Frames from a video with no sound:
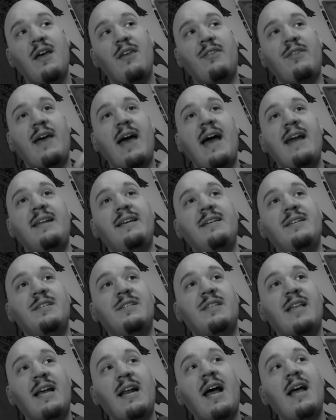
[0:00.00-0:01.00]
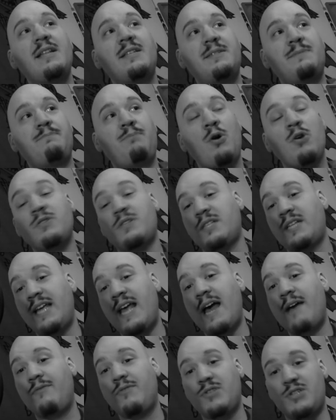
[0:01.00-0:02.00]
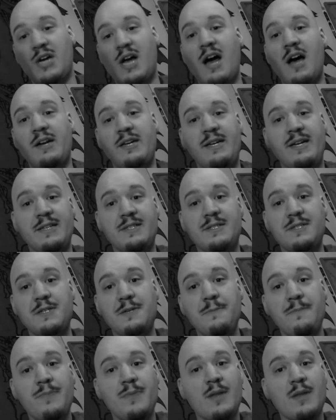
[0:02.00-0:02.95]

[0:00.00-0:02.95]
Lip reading: that I personally have a jihad against.